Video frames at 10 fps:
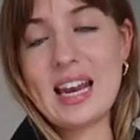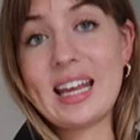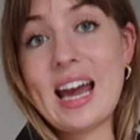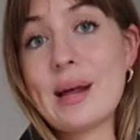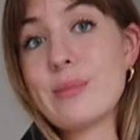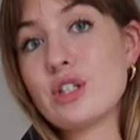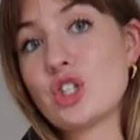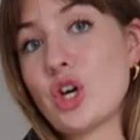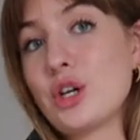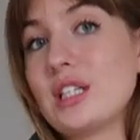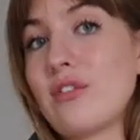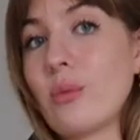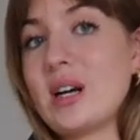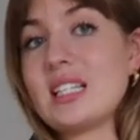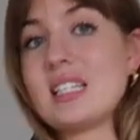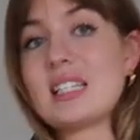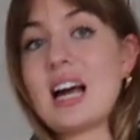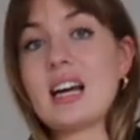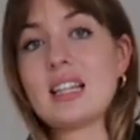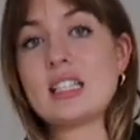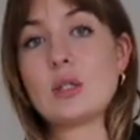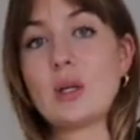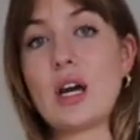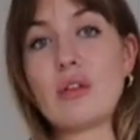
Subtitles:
And again, I'm going to show you different ways to style this as we go